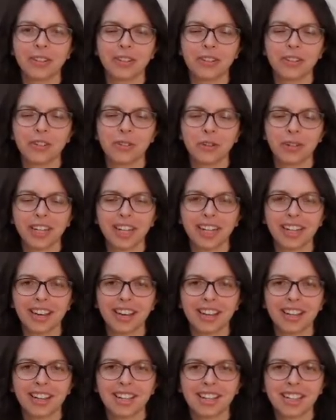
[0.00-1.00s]
joining
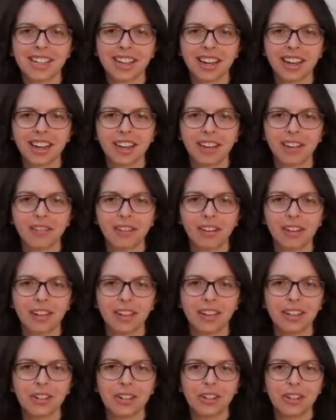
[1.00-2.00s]
us via
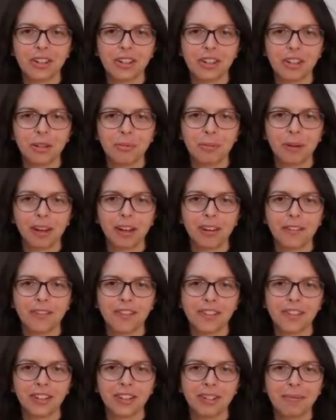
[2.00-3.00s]
the YouTube live
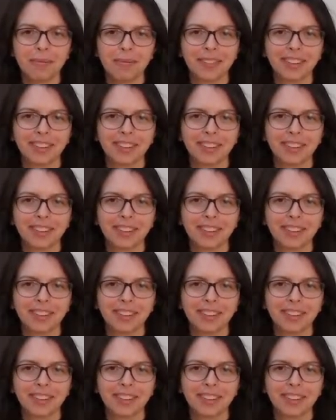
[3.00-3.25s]
stream.